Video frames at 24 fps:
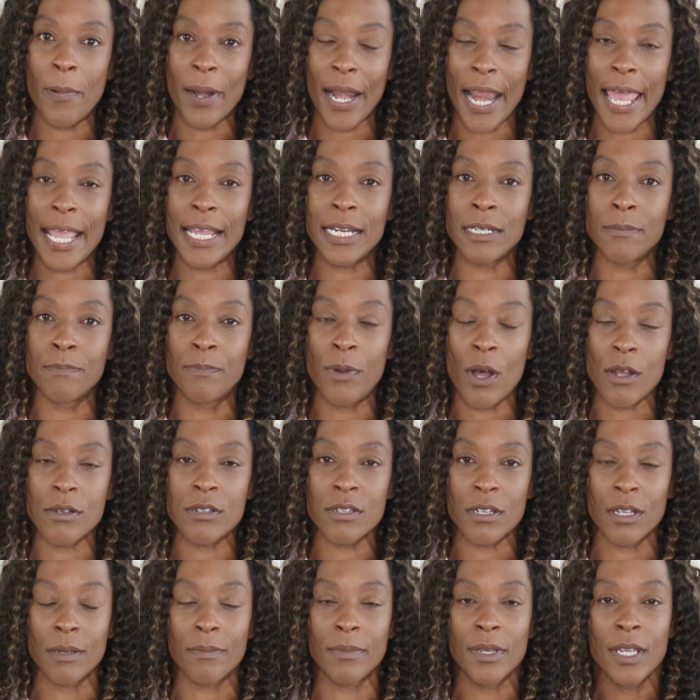a plain
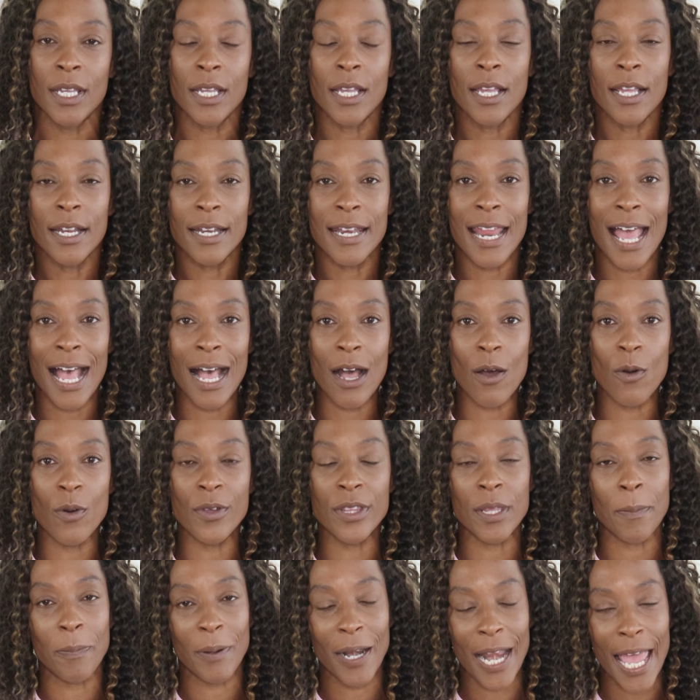bottom.
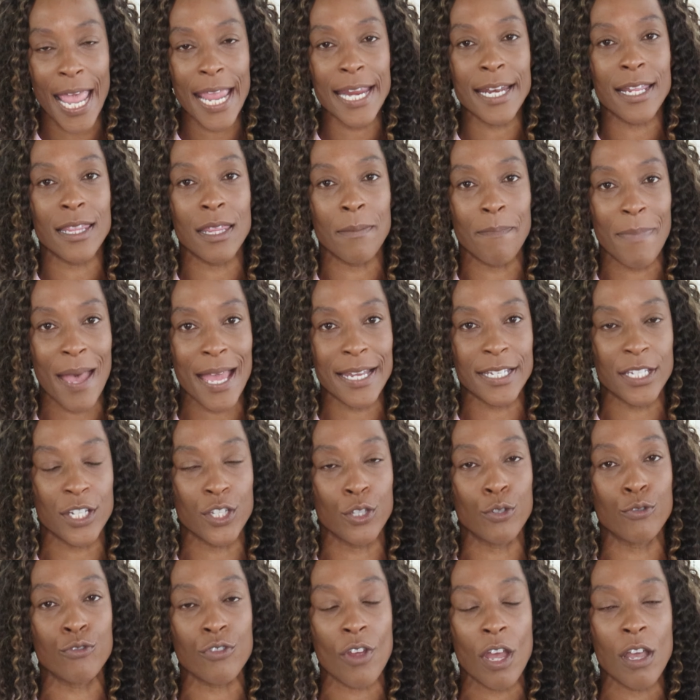Now, the plainer the better.
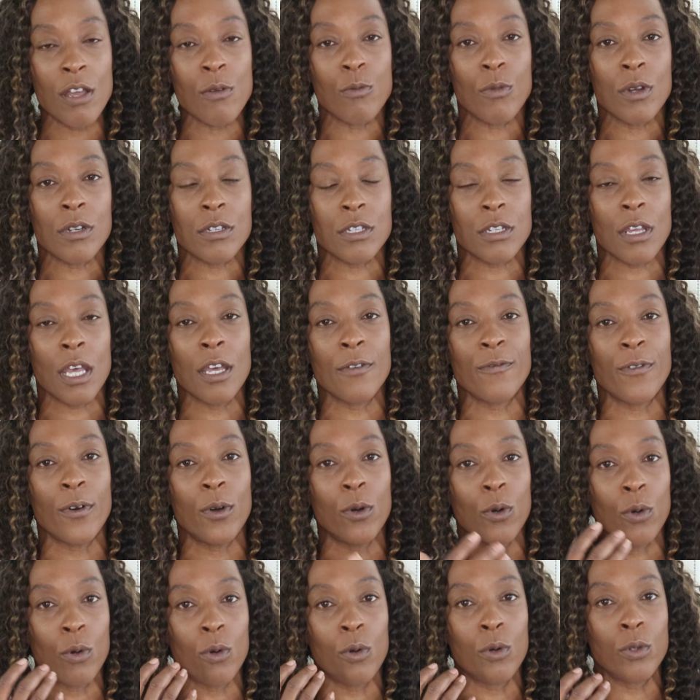You don't want to go for
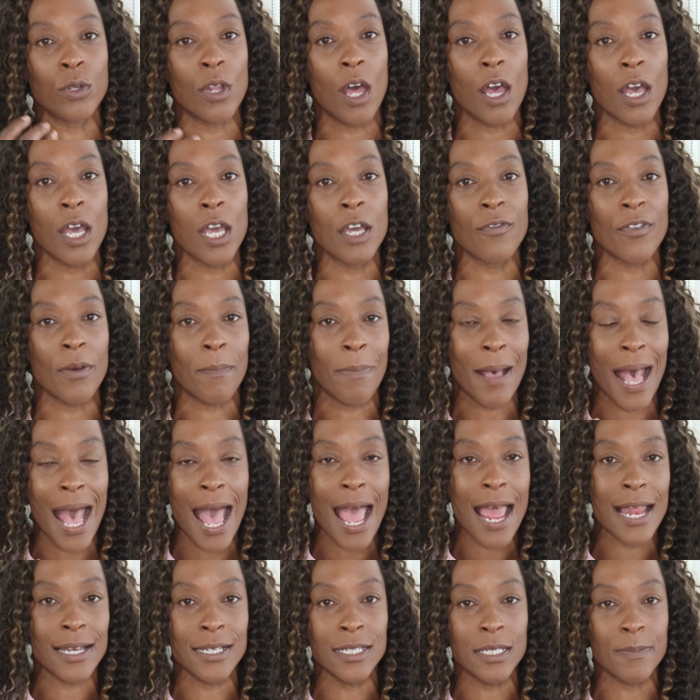all over
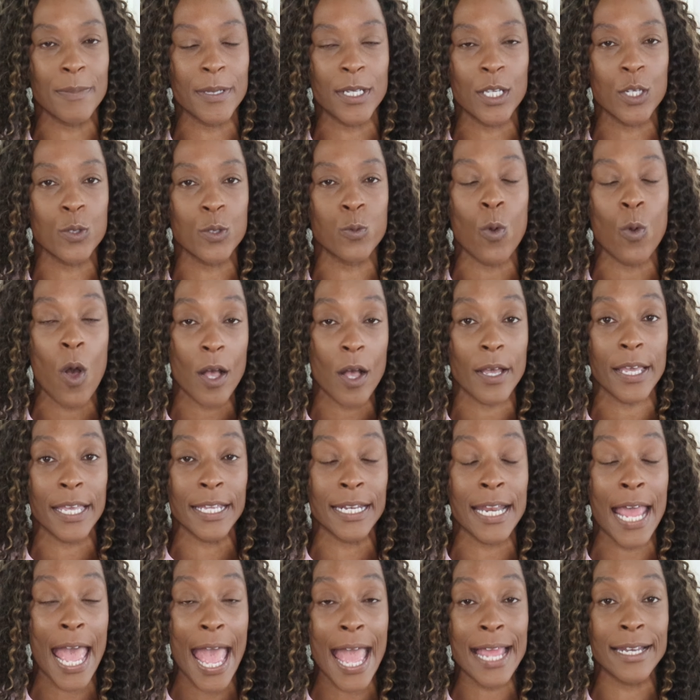patterns, because what
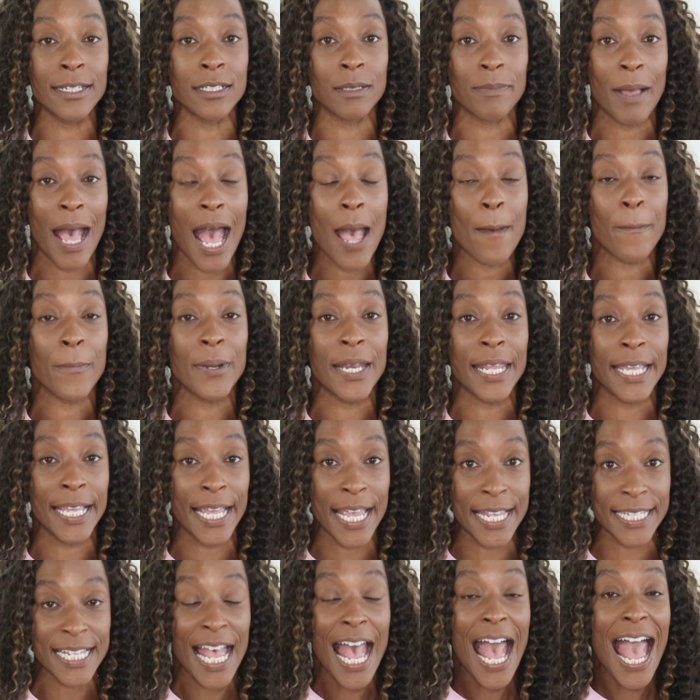can end up happening
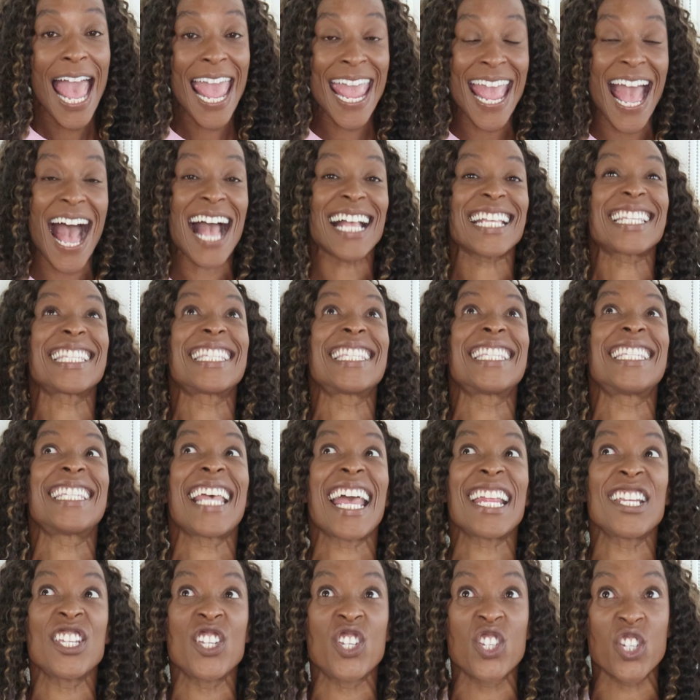is it
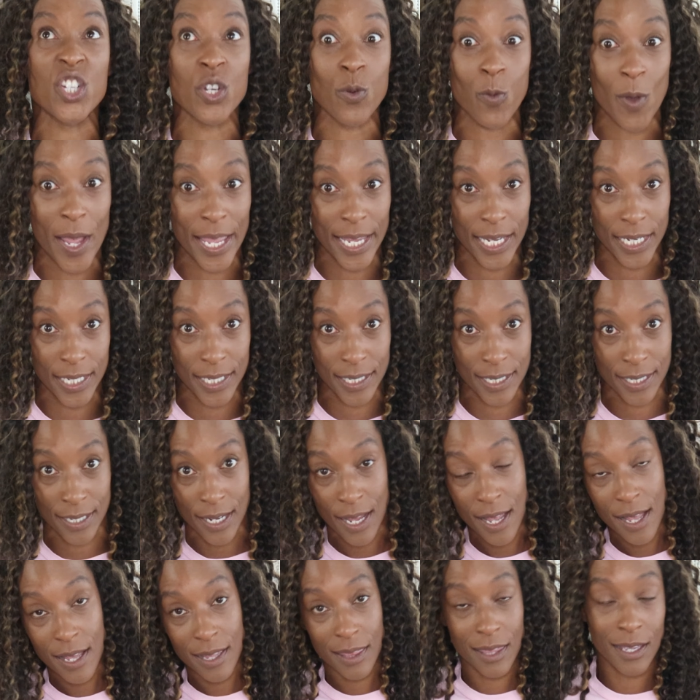
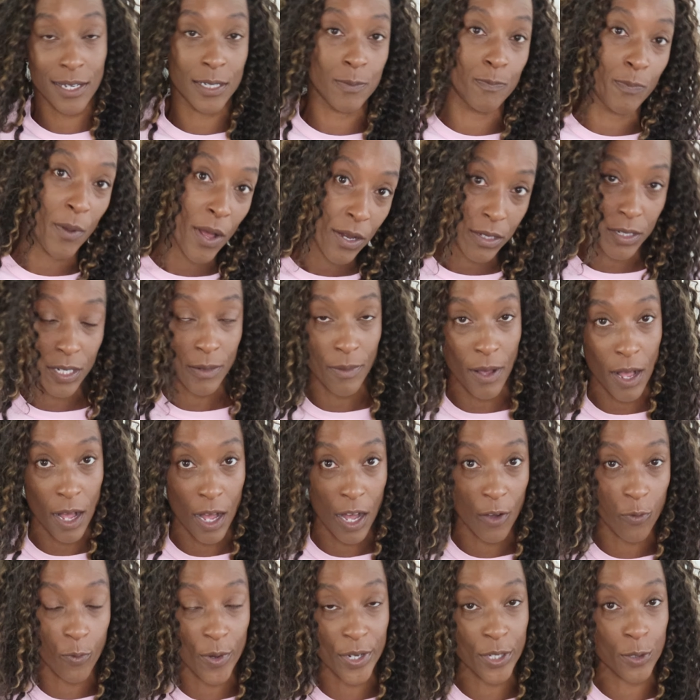accentuates this bottom
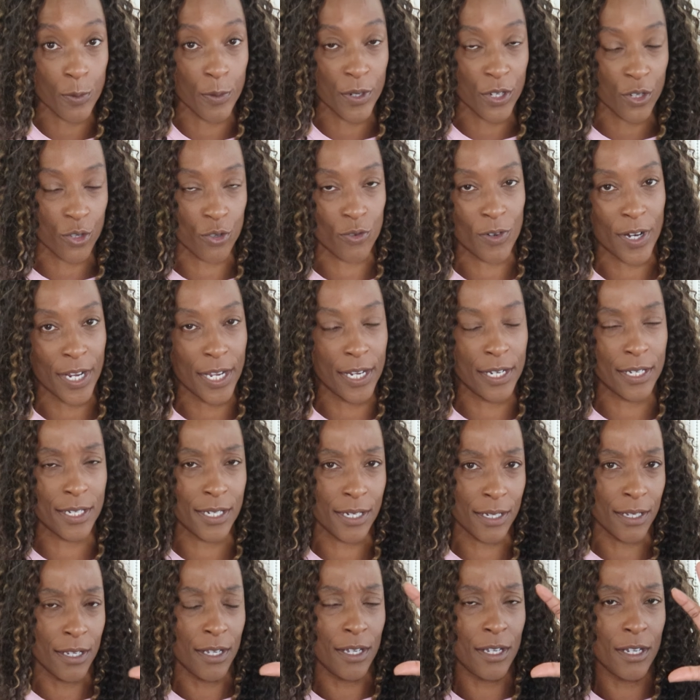half, which we're trying
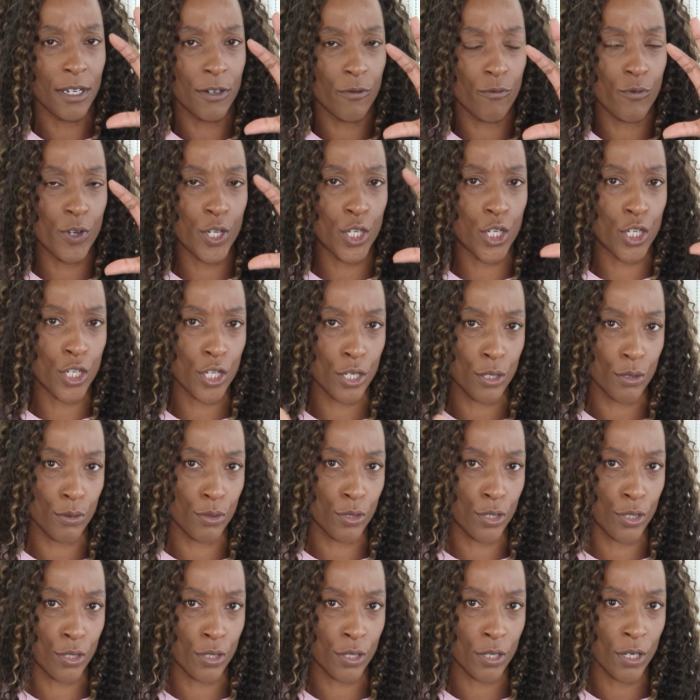to
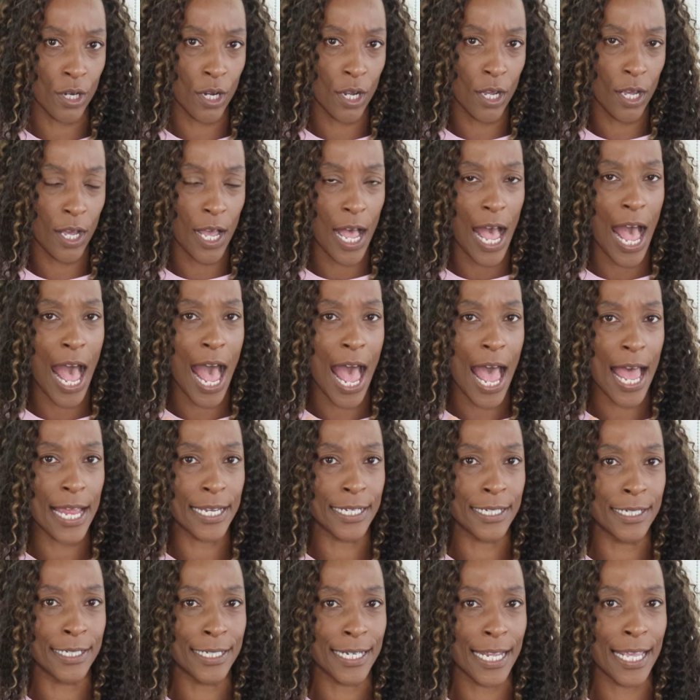reduce,
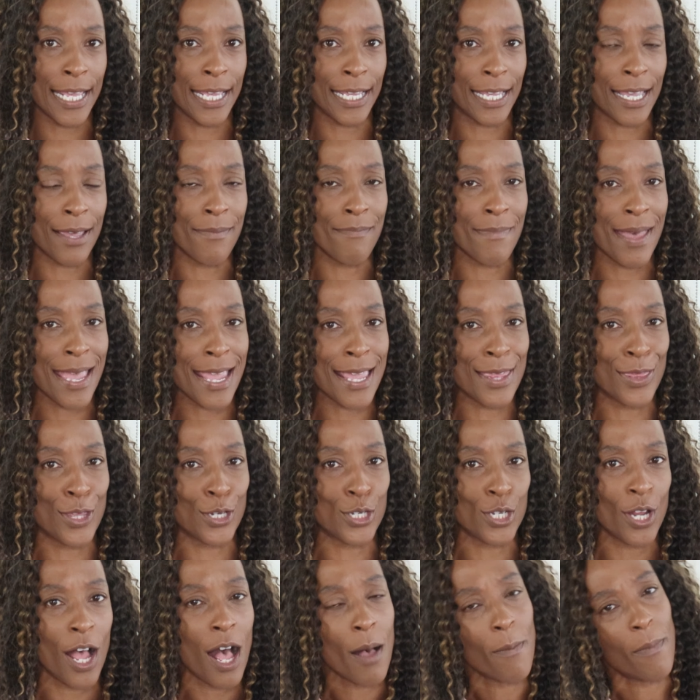and it can make the
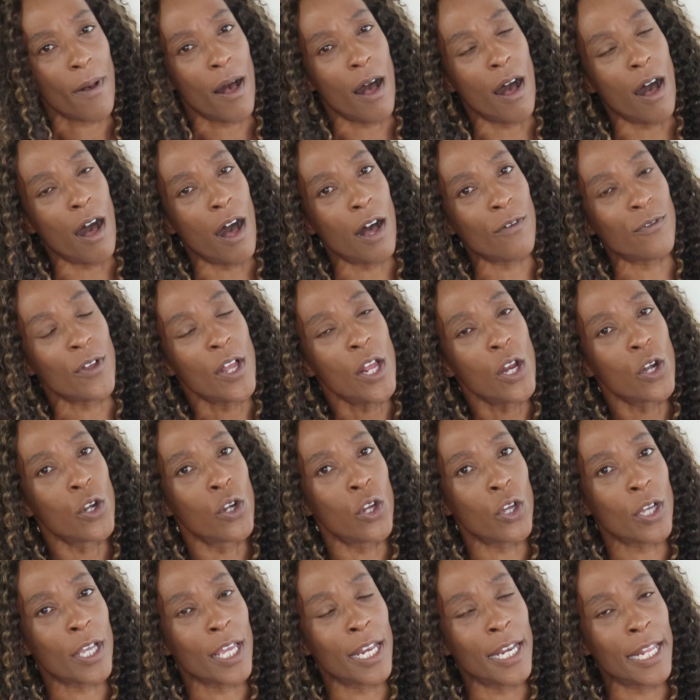top half
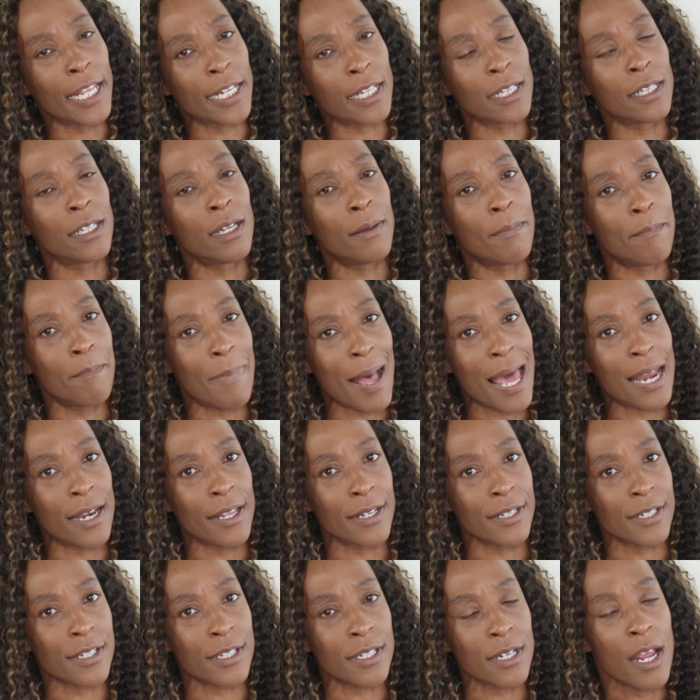look a little
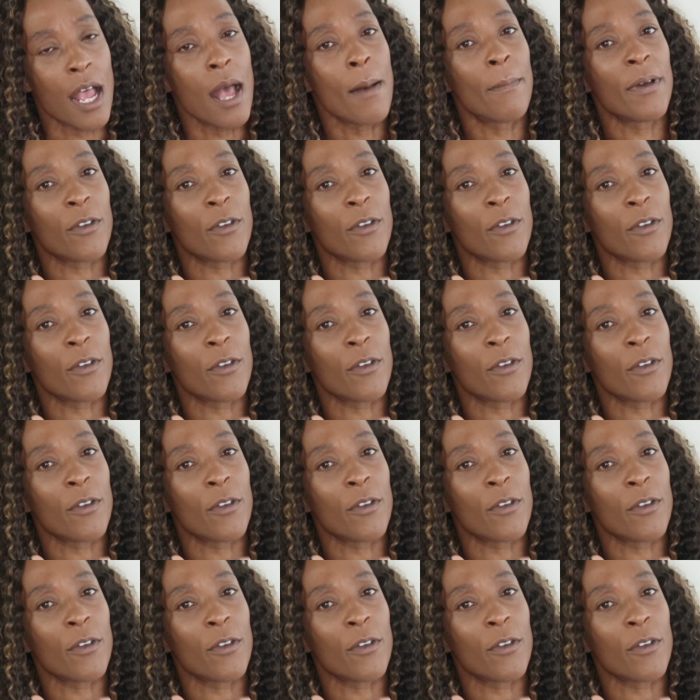unbalanced.